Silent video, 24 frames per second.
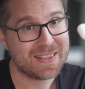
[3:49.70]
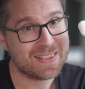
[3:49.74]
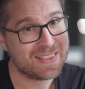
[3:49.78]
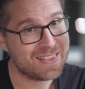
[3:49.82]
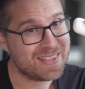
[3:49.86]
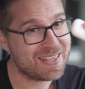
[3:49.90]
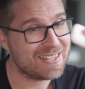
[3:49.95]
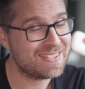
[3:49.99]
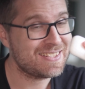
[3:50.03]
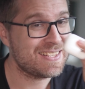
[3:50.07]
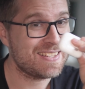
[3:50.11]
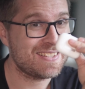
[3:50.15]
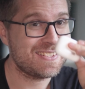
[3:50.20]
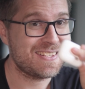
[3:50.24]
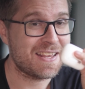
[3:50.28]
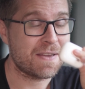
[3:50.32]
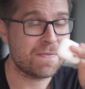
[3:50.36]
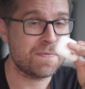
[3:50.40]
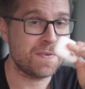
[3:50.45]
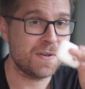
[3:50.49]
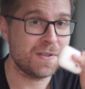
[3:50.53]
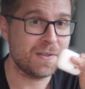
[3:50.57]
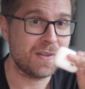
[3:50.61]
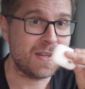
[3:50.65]
this is
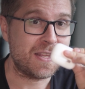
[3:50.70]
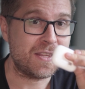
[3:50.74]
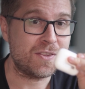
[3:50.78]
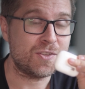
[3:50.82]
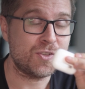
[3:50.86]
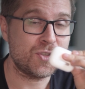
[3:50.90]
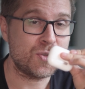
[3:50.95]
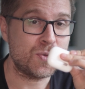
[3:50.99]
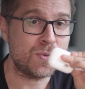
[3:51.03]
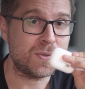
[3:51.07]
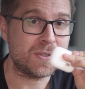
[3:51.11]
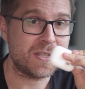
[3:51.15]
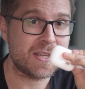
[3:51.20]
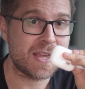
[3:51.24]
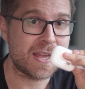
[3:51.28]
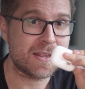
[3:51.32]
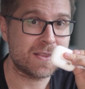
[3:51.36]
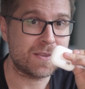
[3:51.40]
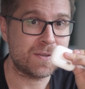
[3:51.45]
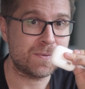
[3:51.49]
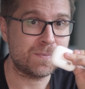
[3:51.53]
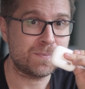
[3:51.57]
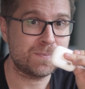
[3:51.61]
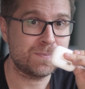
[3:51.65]
definitely the tool to
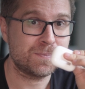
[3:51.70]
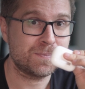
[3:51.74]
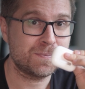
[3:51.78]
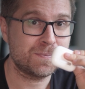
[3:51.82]
get them.